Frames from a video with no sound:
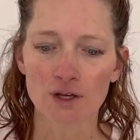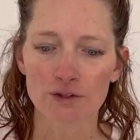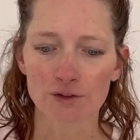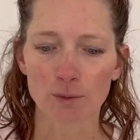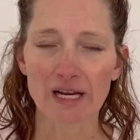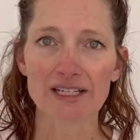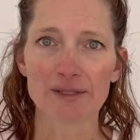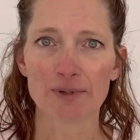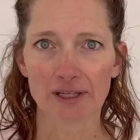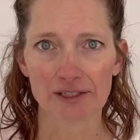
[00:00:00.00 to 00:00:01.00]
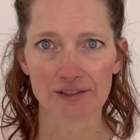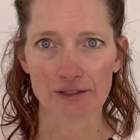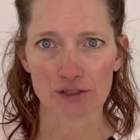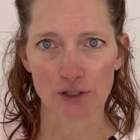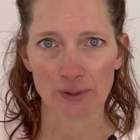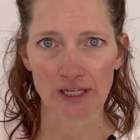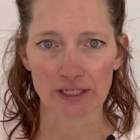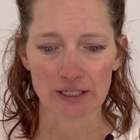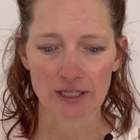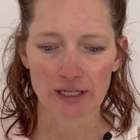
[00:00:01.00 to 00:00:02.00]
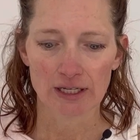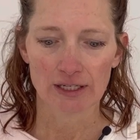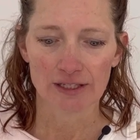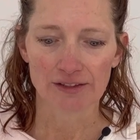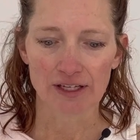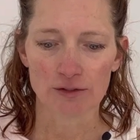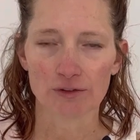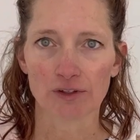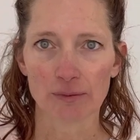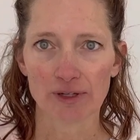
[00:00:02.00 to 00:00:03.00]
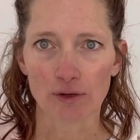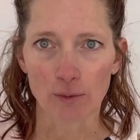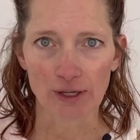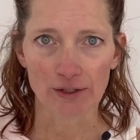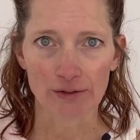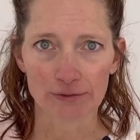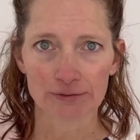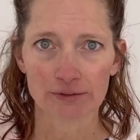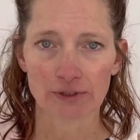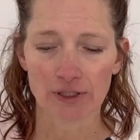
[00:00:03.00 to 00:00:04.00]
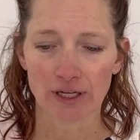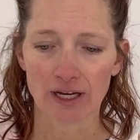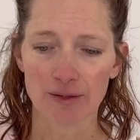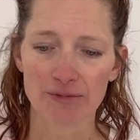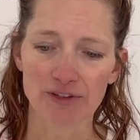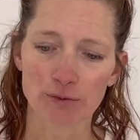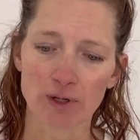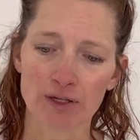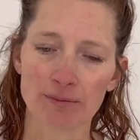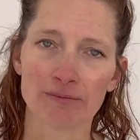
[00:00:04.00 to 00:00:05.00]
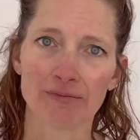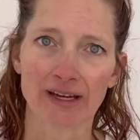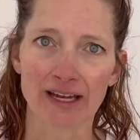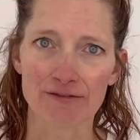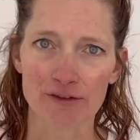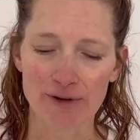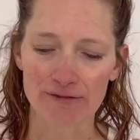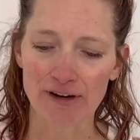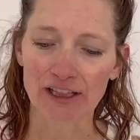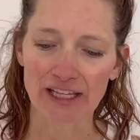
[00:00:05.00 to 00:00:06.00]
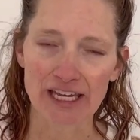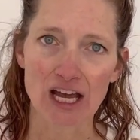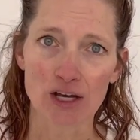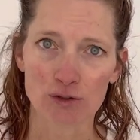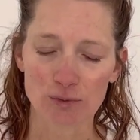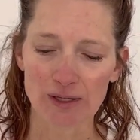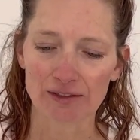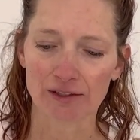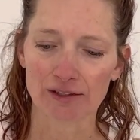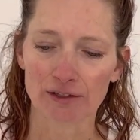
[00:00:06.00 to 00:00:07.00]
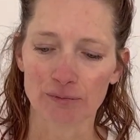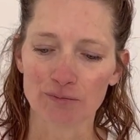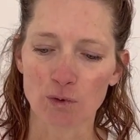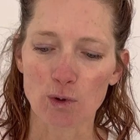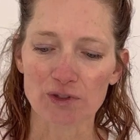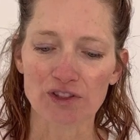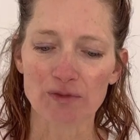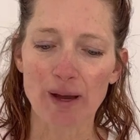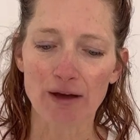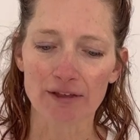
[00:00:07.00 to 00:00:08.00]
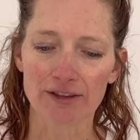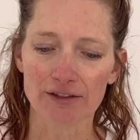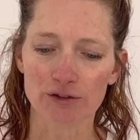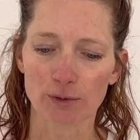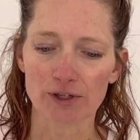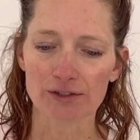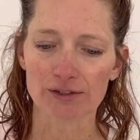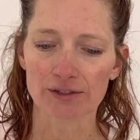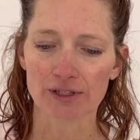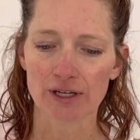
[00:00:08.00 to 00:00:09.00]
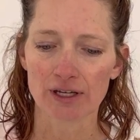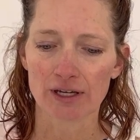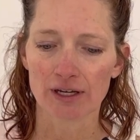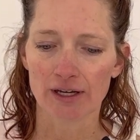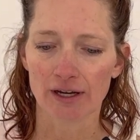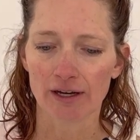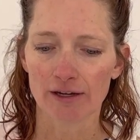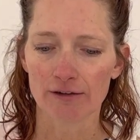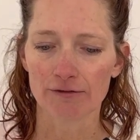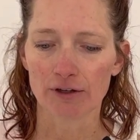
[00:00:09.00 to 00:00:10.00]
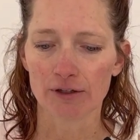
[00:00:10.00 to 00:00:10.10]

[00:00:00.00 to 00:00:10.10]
So what I typically start doing is I use a little bit of oil. This one I got from my friend Leah, who's basically the horse's mouth on the source of